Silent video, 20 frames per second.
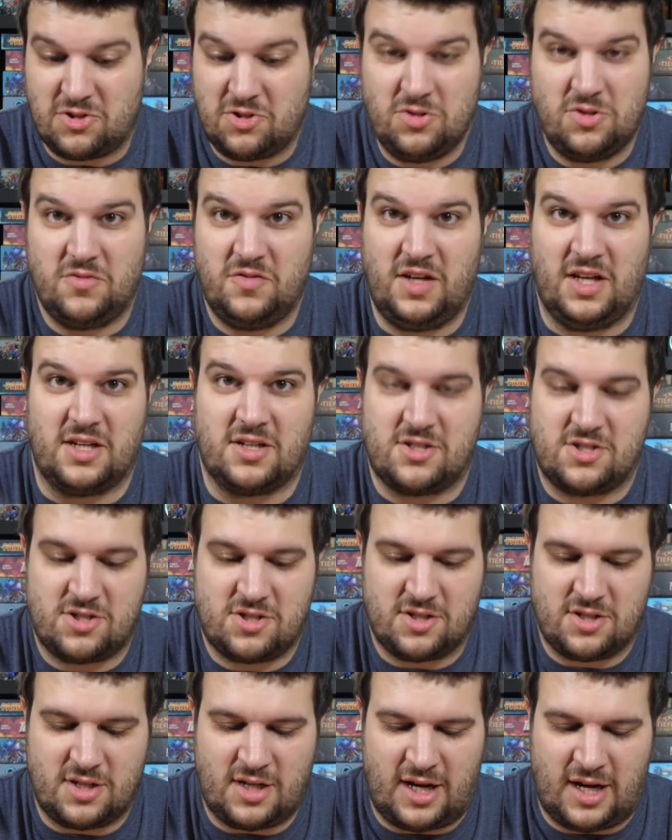of
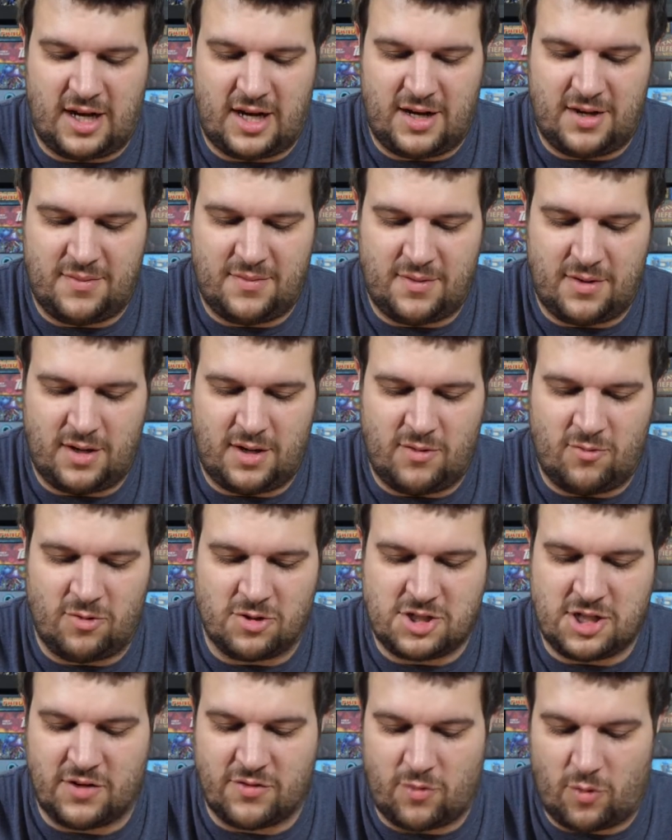each,
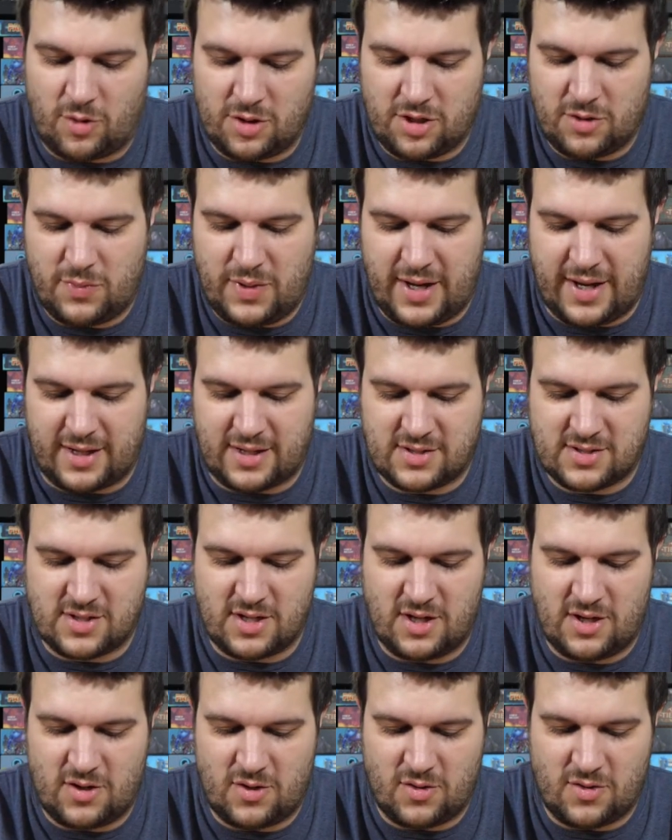whichever one you pick.
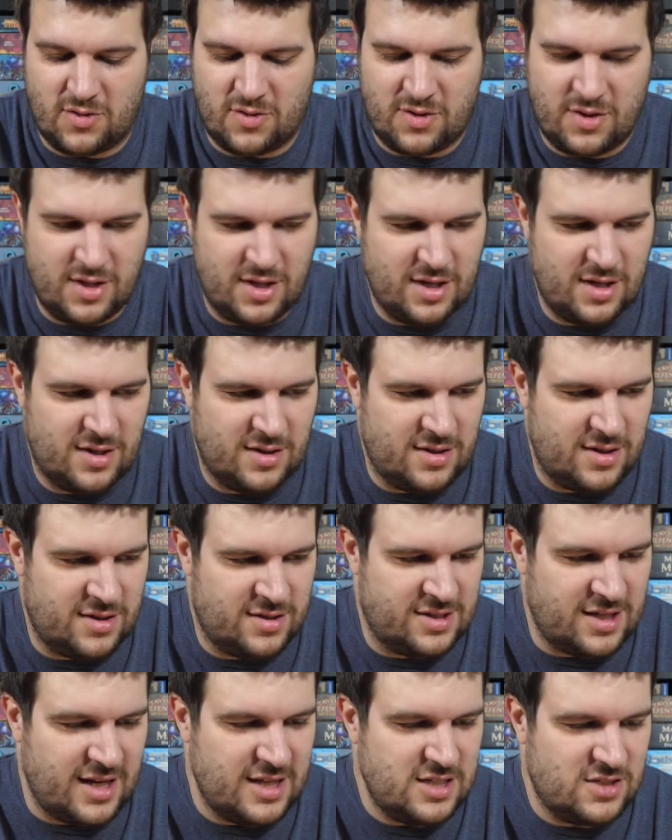So the
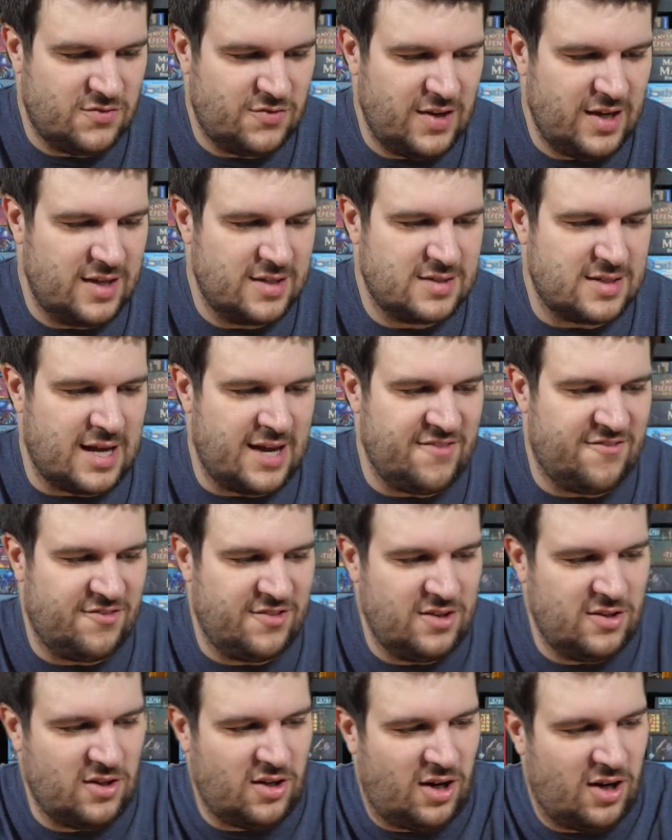dice face, I
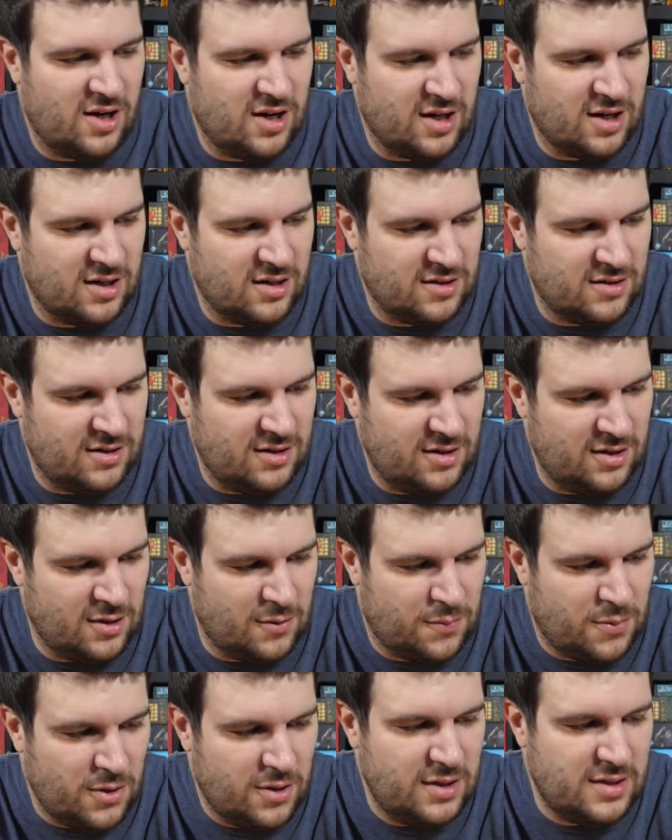feel, are
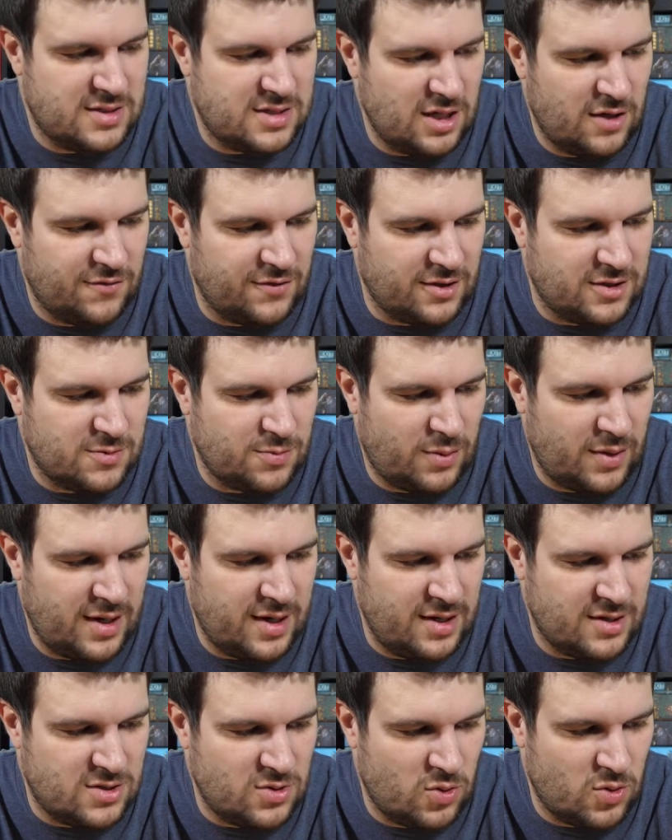pretty
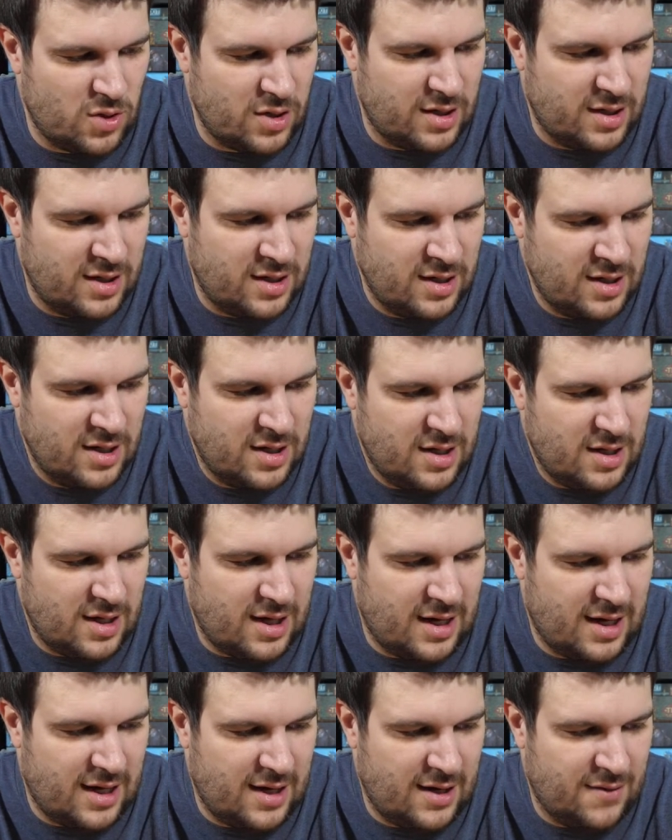self-explanatory.
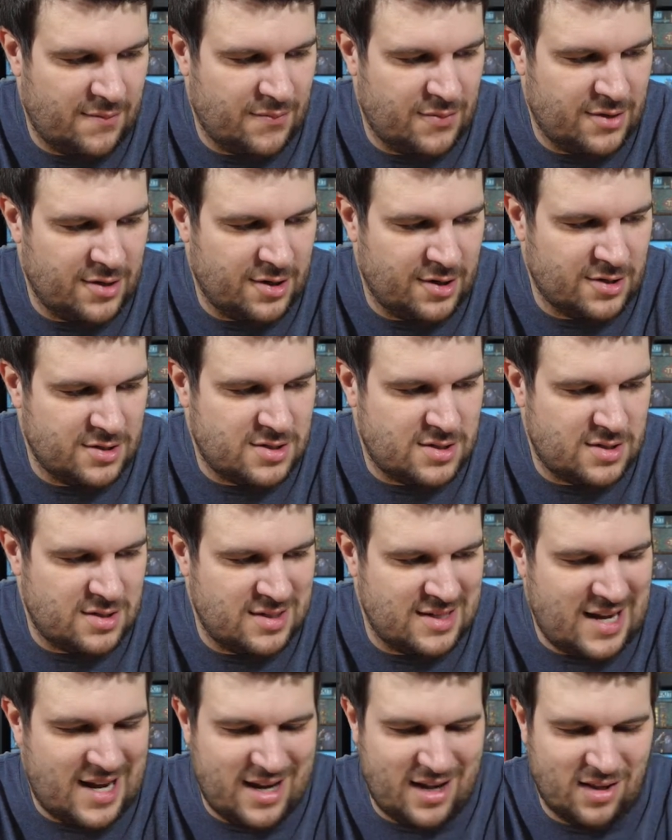There's
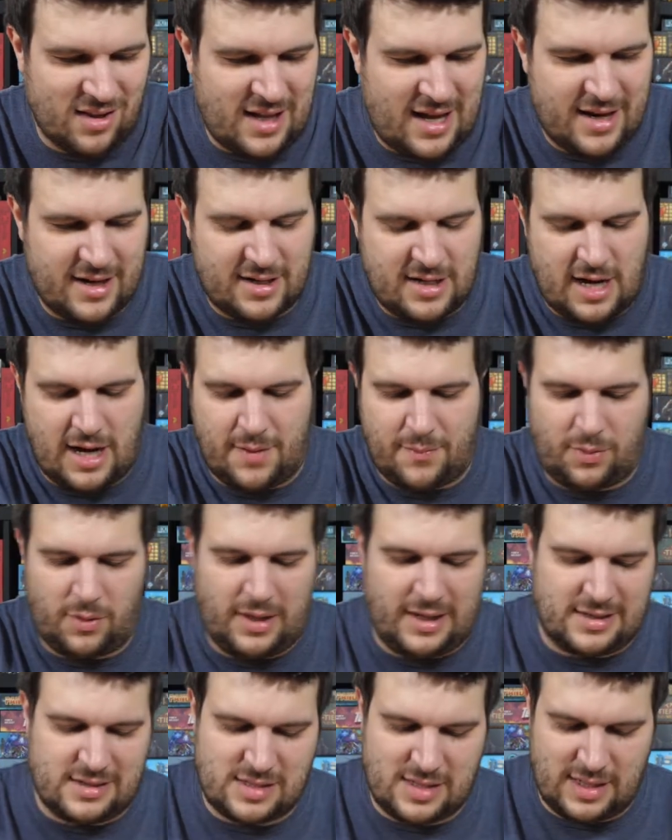not a lot of
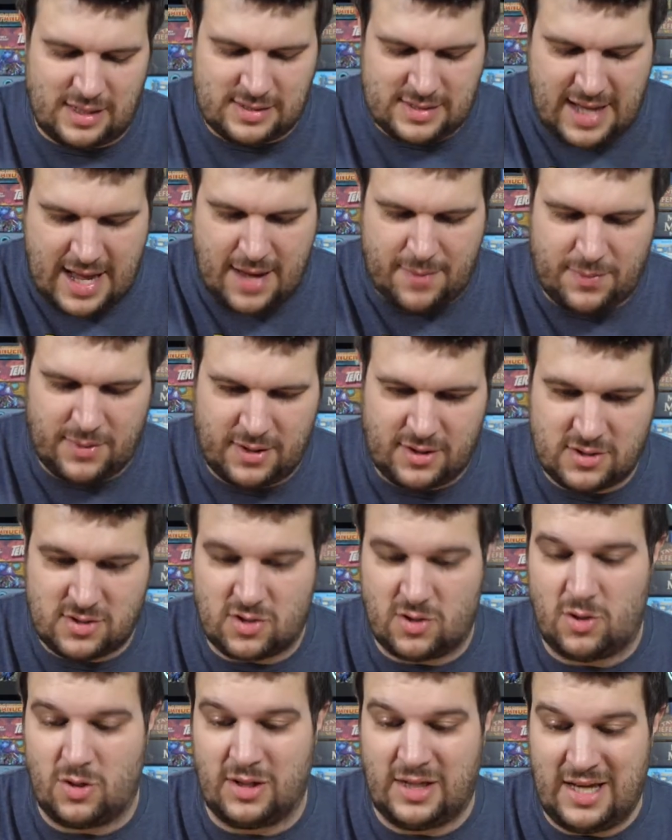complex things happening.
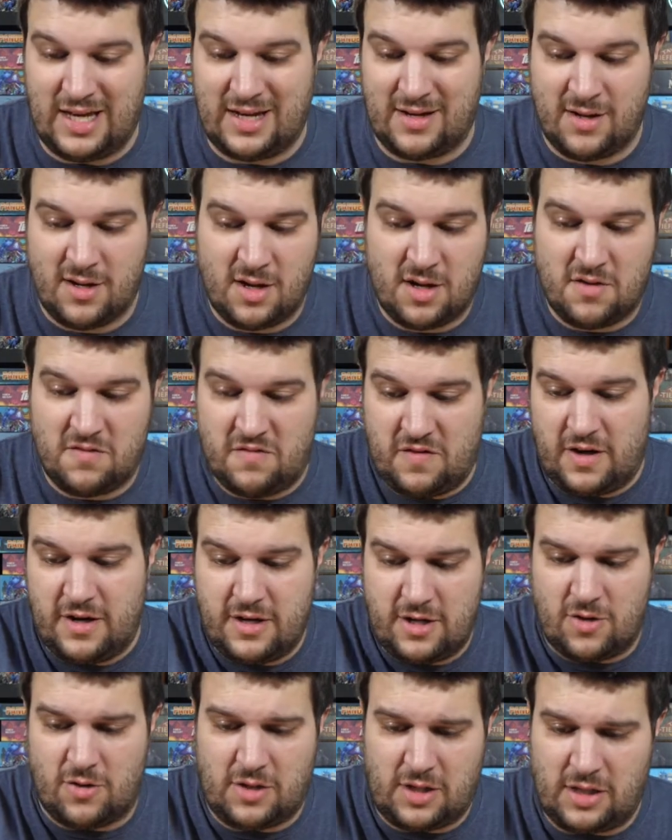So again, very
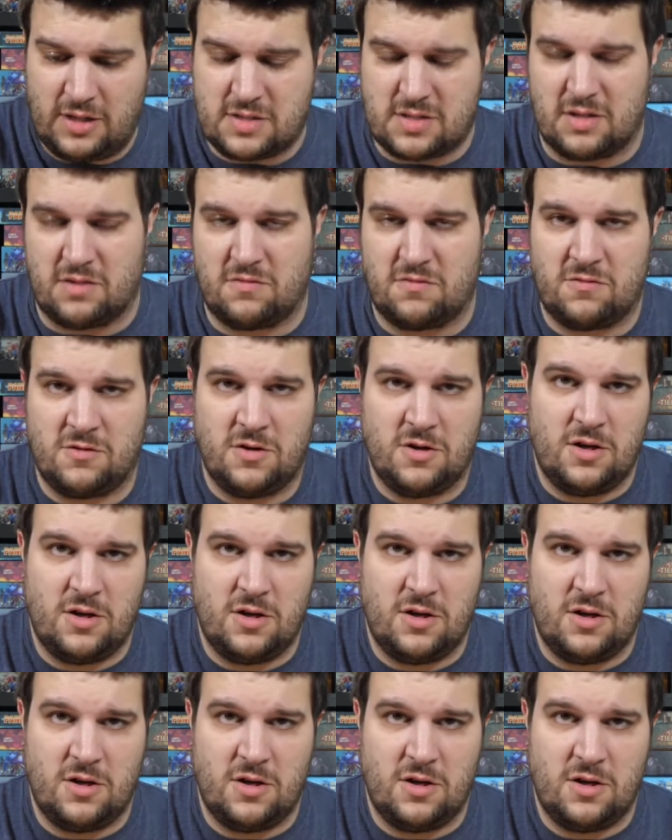cohesive,